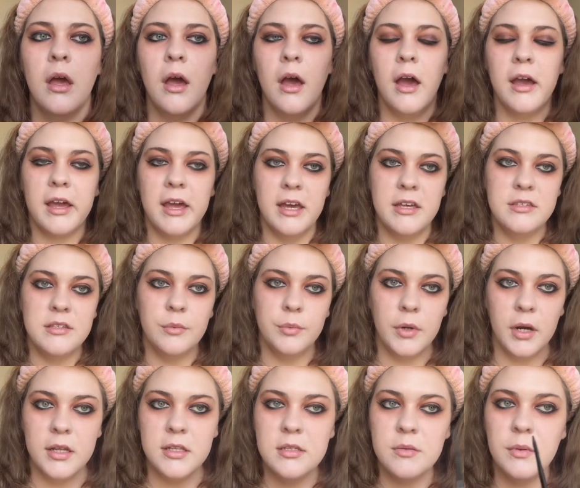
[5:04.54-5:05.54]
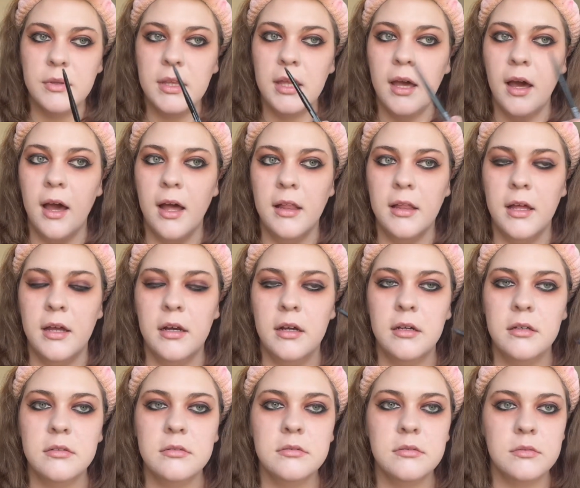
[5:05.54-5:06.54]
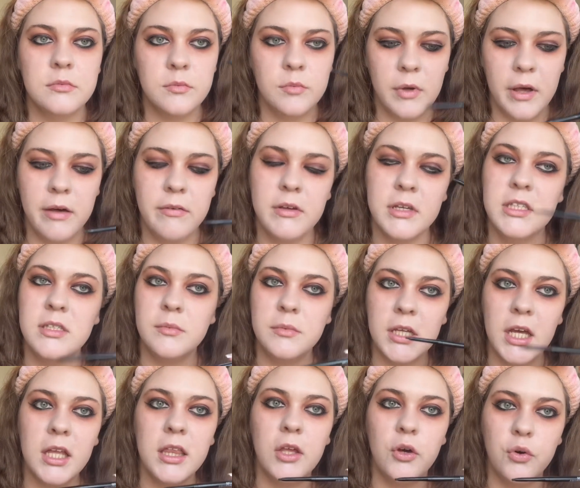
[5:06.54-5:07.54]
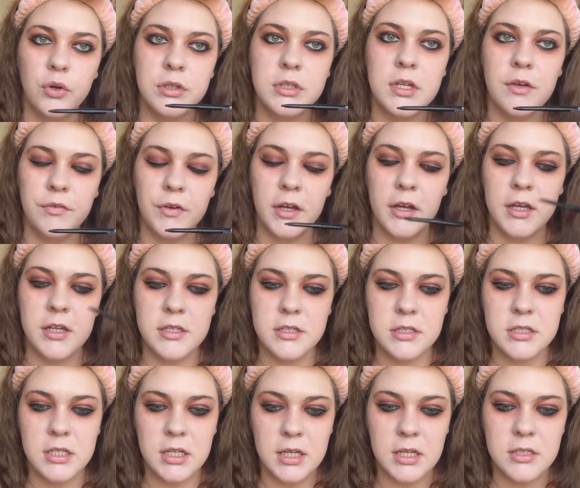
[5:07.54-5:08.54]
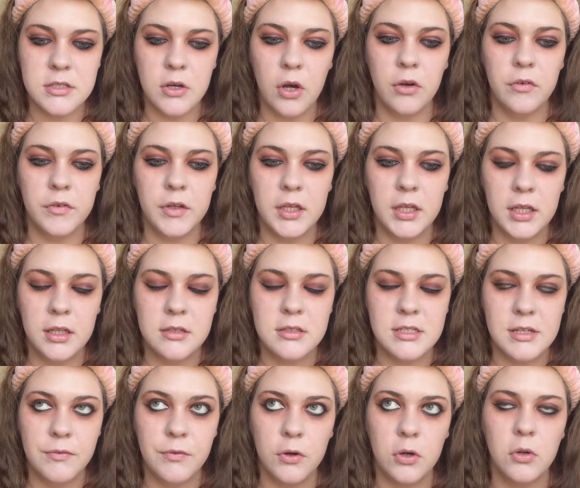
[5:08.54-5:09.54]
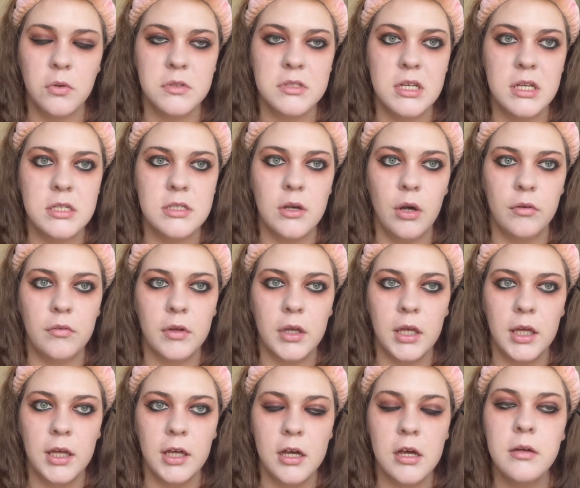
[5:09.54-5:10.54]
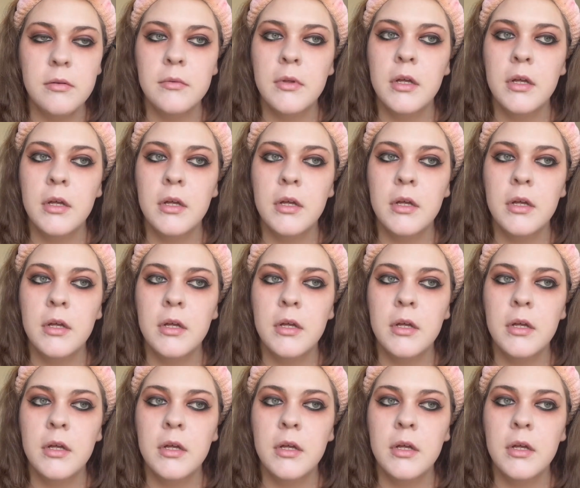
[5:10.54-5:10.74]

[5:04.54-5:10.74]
Okay, so what I do with the eyeliner, we're having some technical difficulties over here.